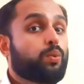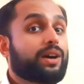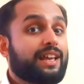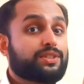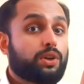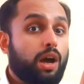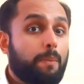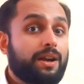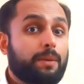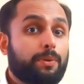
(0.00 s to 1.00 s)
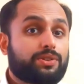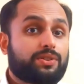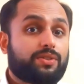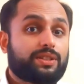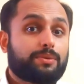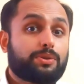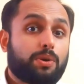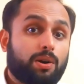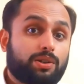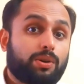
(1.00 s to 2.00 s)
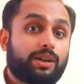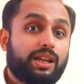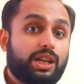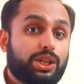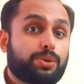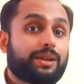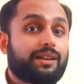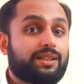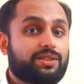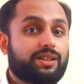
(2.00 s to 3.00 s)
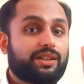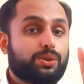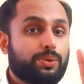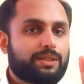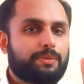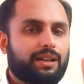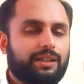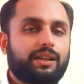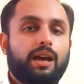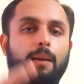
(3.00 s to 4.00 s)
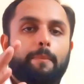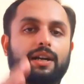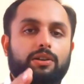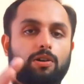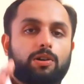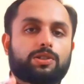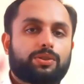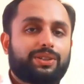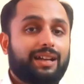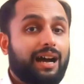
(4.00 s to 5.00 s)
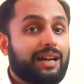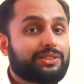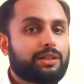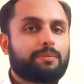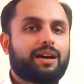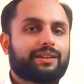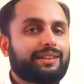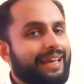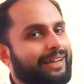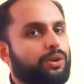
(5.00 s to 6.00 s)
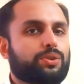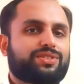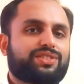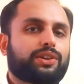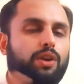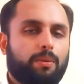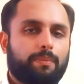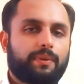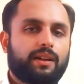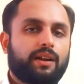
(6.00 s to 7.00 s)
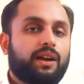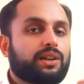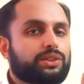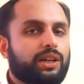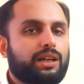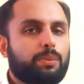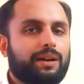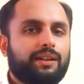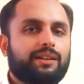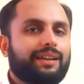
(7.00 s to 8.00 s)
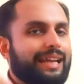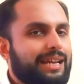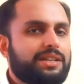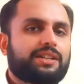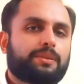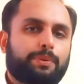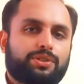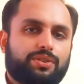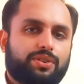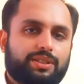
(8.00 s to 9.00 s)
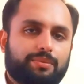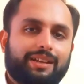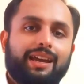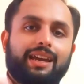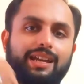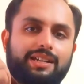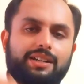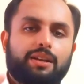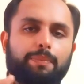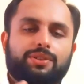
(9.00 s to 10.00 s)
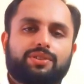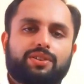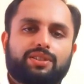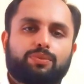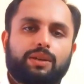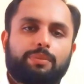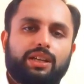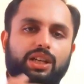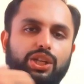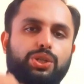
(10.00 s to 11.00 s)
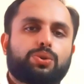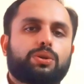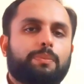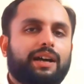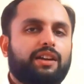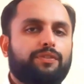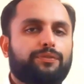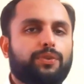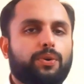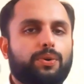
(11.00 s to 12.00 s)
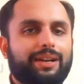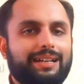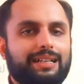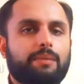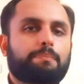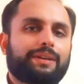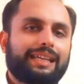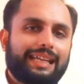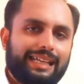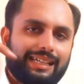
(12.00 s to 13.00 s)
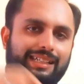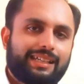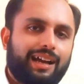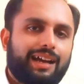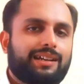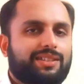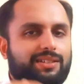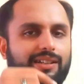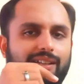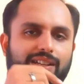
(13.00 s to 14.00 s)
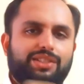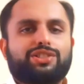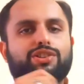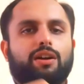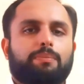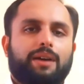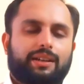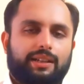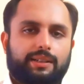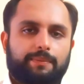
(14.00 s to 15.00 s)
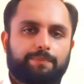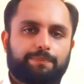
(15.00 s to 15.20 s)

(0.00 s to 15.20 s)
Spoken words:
whereas global depository receipt not only issued and listed in US market but also in other market across the globe. Third one, Indian depository receipt. Indian depository receipt will be issued by foreign company in India and listed in Indian stock market.